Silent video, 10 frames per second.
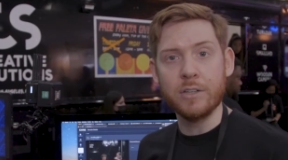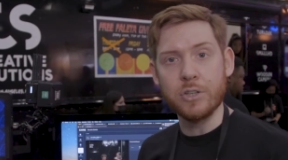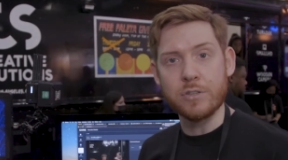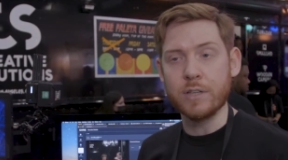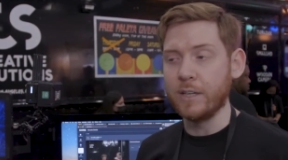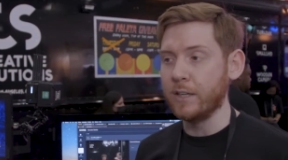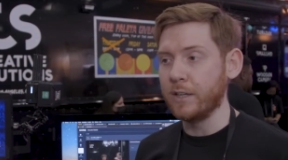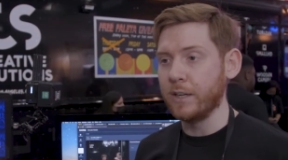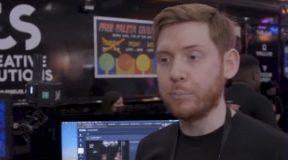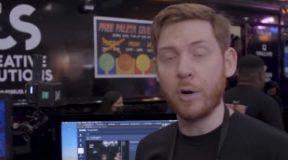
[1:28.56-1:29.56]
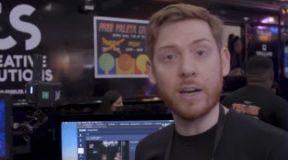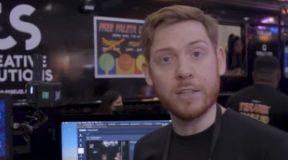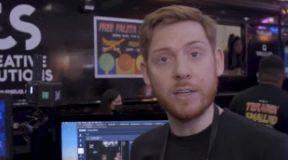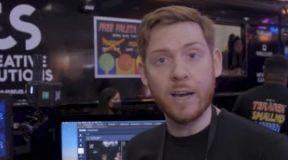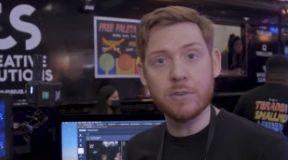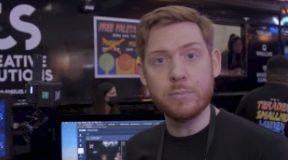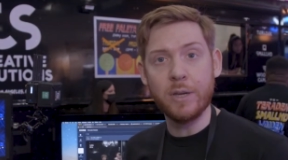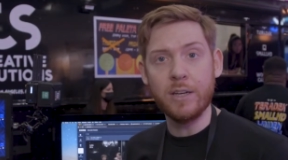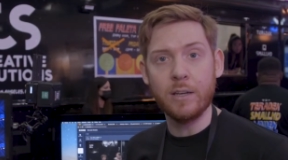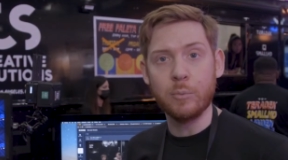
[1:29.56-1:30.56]
of just a, a, product
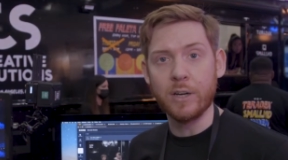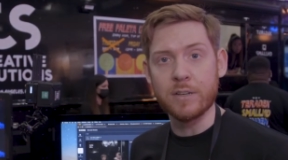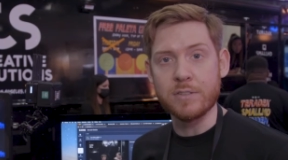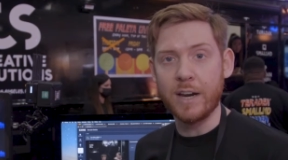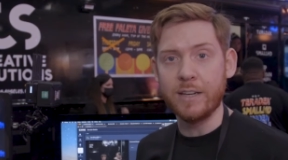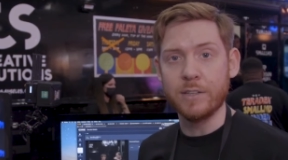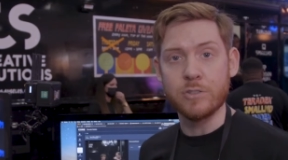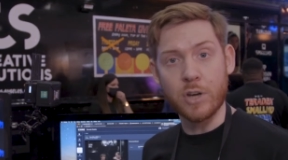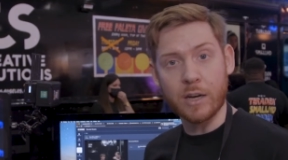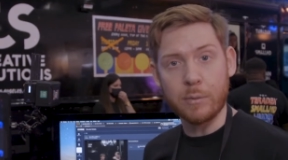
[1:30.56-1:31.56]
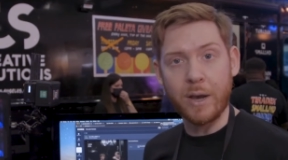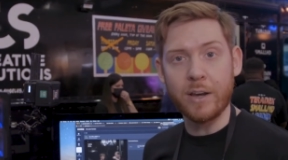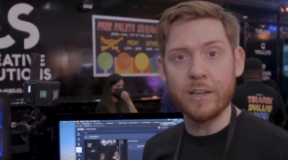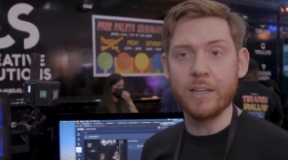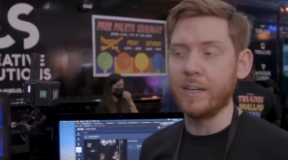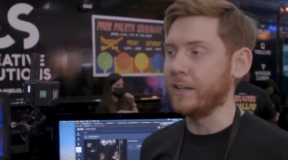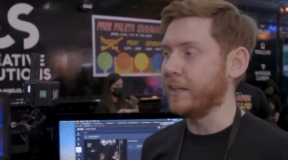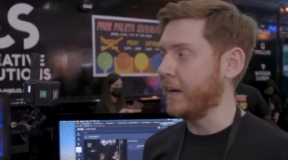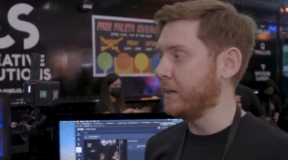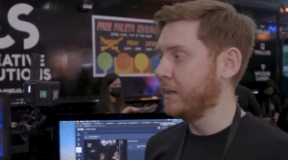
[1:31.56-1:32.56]
announcement, and we're excited to talk about it
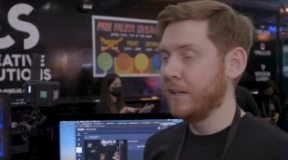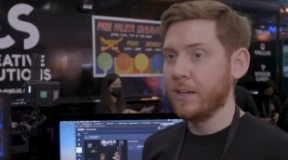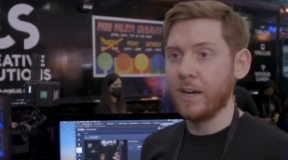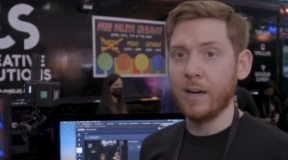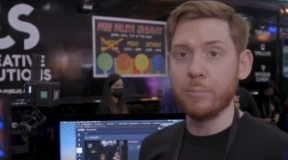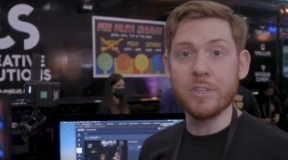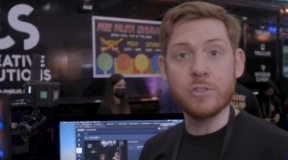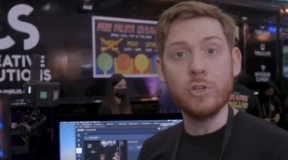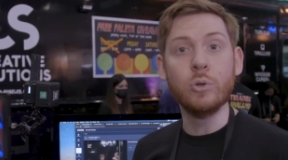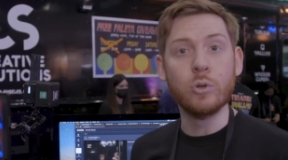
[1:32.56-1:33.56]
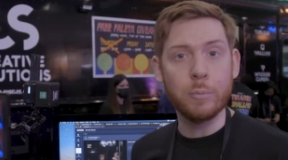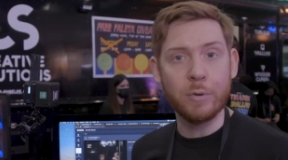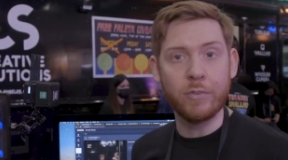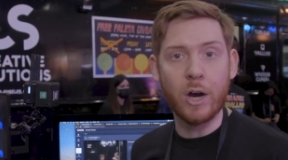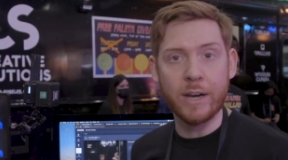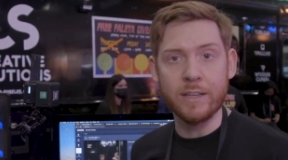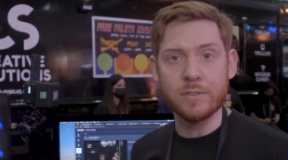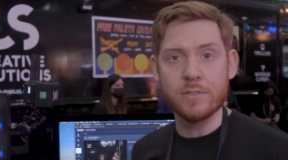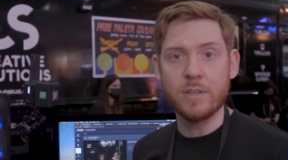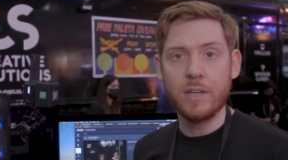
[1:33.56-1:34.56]
and get um, this new group of
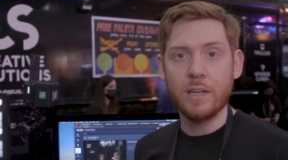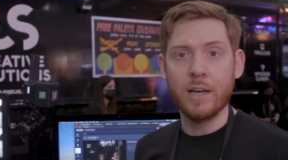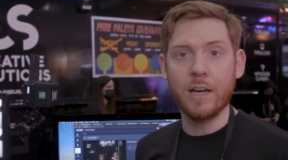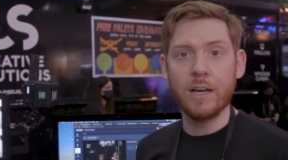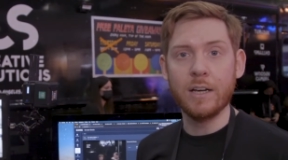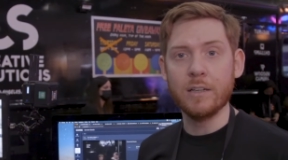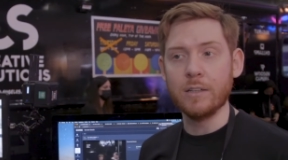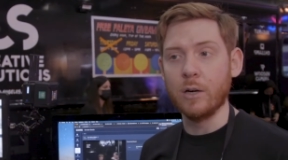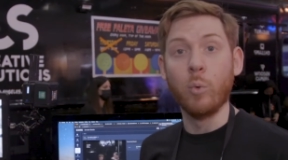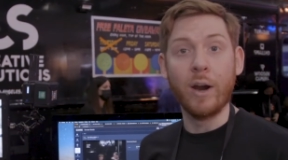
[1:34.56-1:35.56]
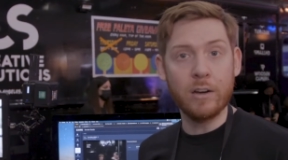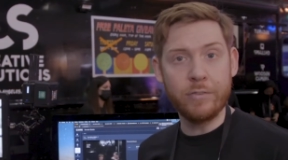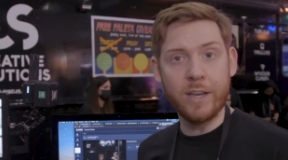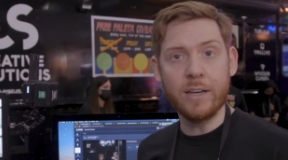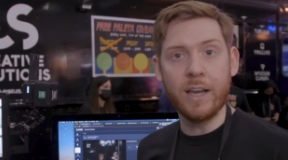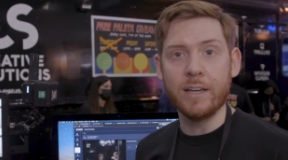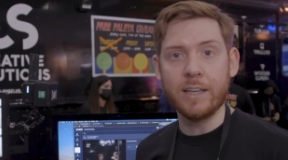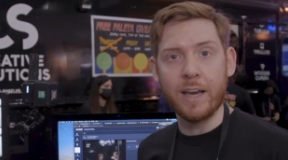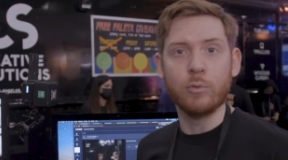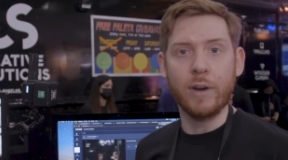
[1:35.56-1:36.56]
audience uh, aware of it
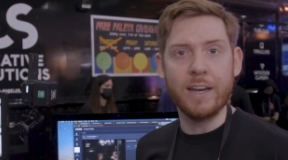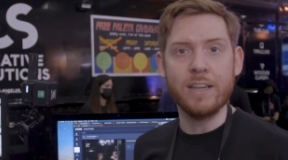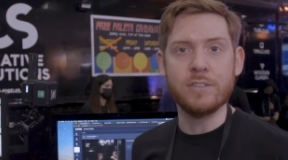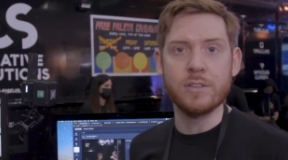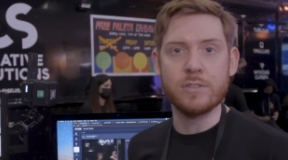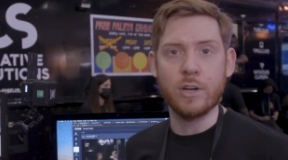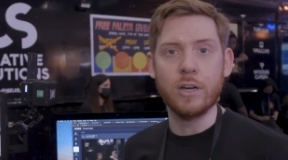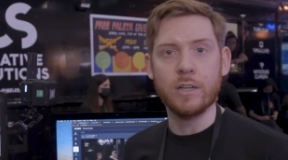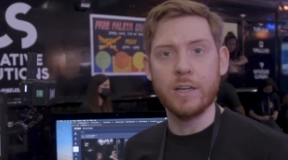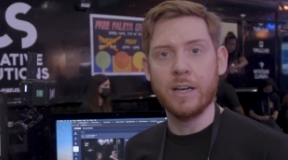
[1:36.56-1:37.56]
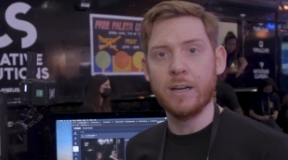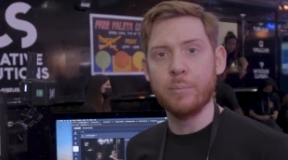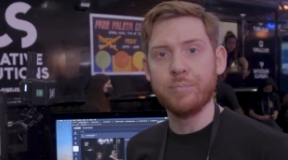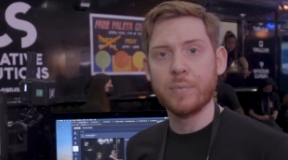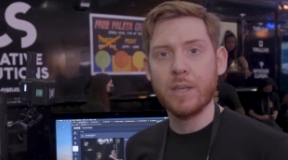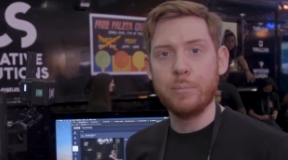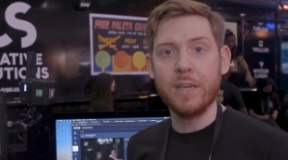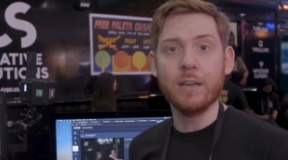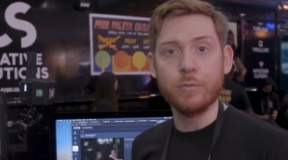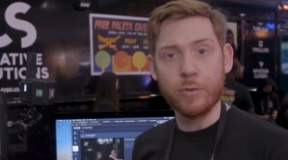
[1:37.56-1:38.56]
and get ready to start um,
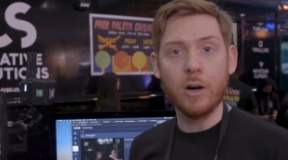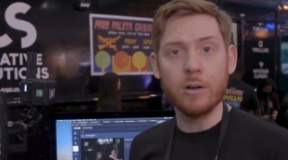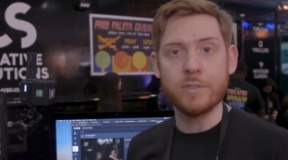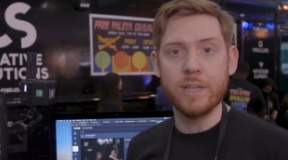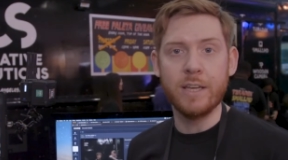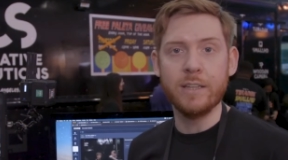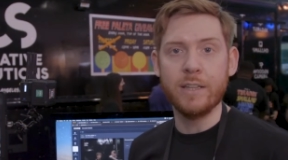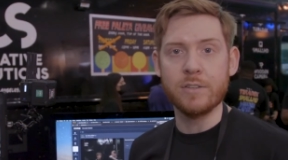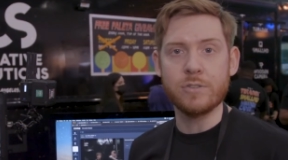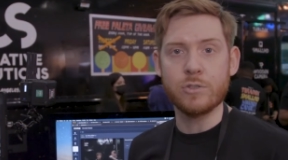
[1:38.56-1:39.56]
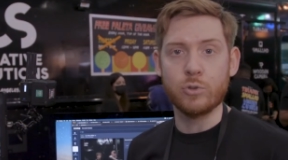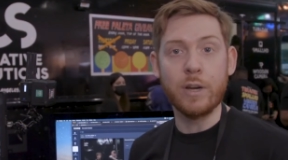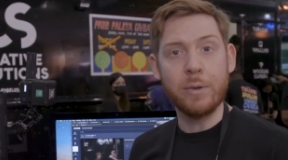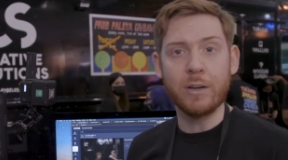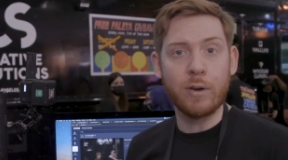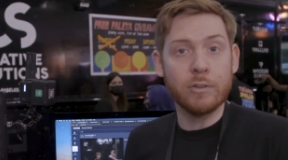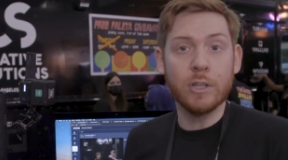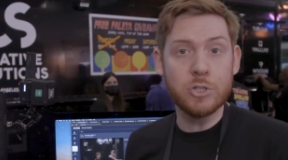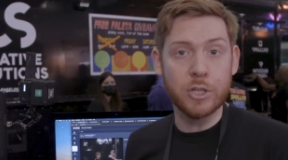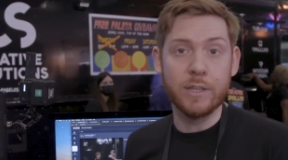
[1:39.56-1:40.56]
being involved in this streaming
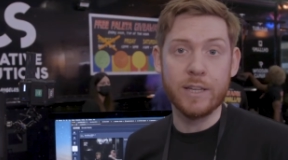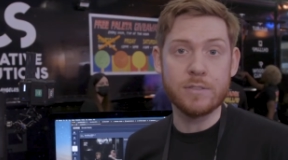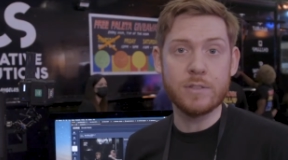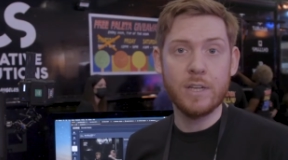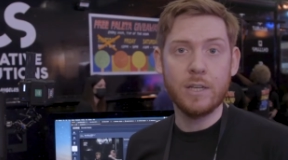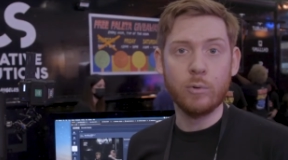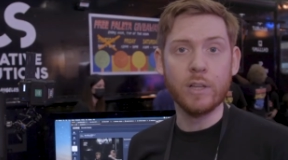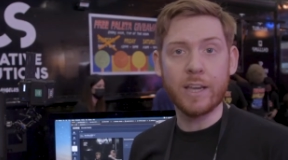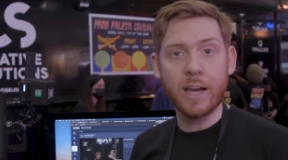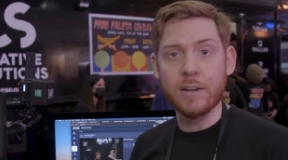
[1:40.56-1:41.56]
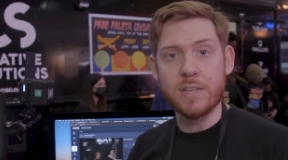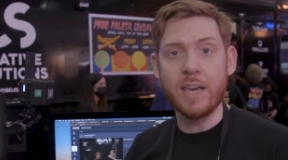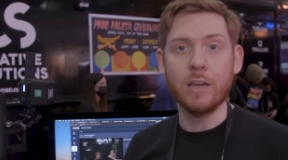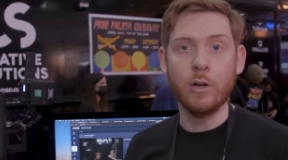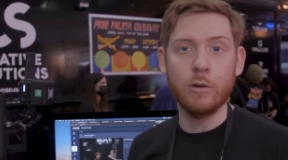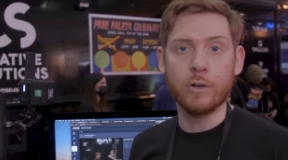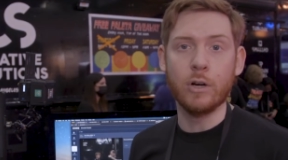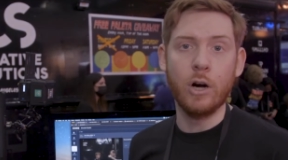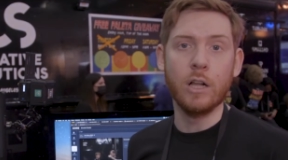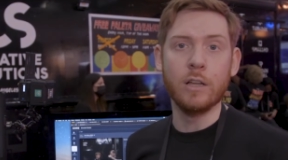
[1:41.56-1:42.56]
revolution that's really kind of taken
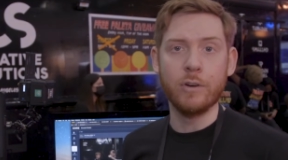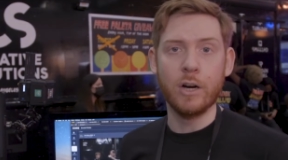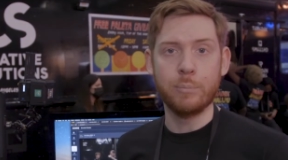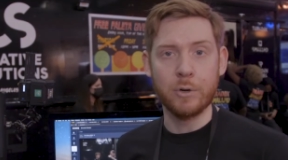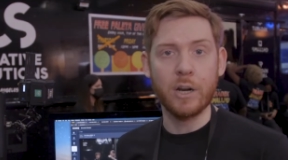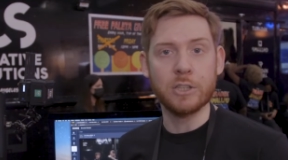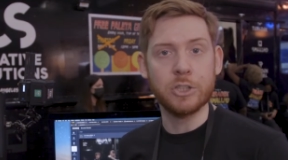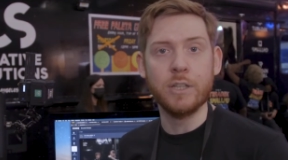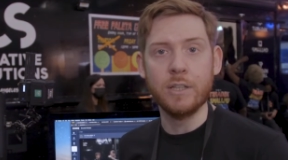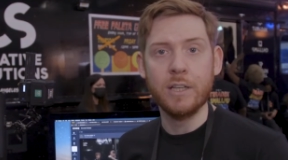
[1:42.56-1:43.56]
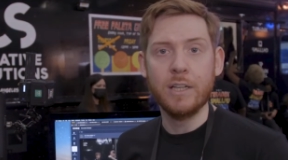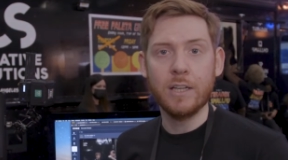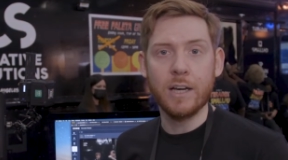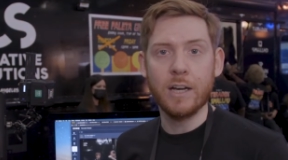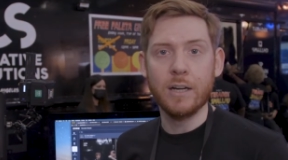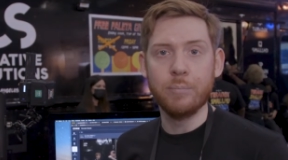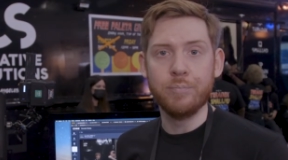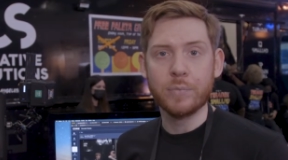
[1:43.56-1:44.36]
over all of our production um,